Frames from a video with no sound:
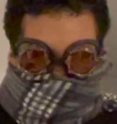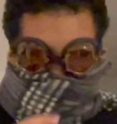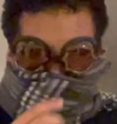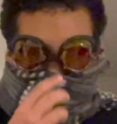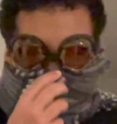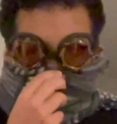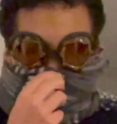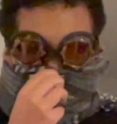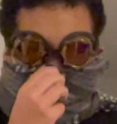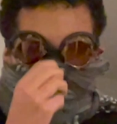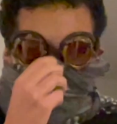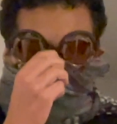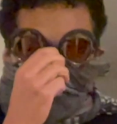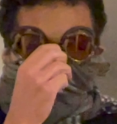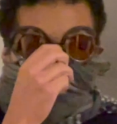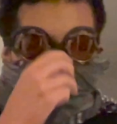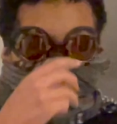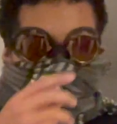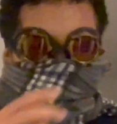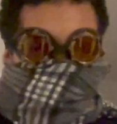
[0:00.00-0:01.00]
to find
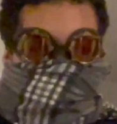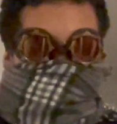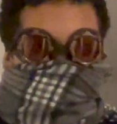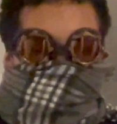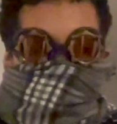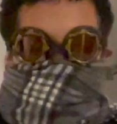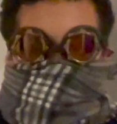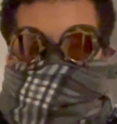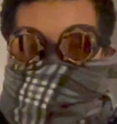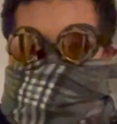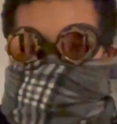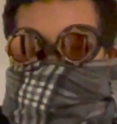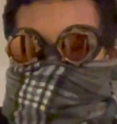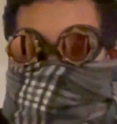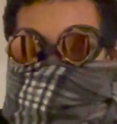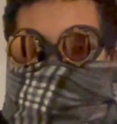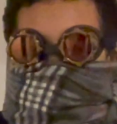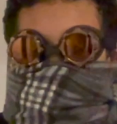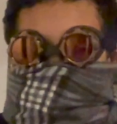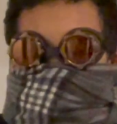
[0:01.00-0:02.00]
common ground.
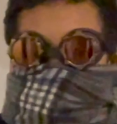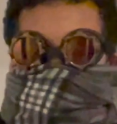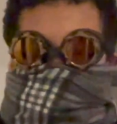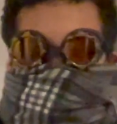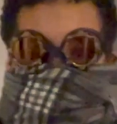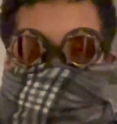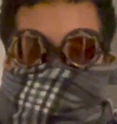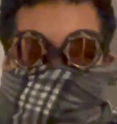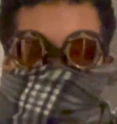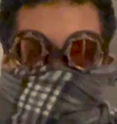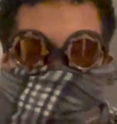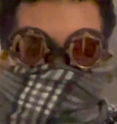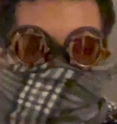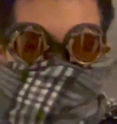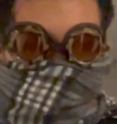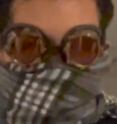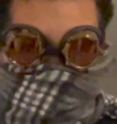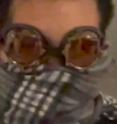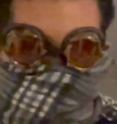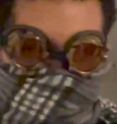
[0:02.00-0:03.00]
In the
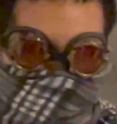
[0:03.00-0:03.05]
end,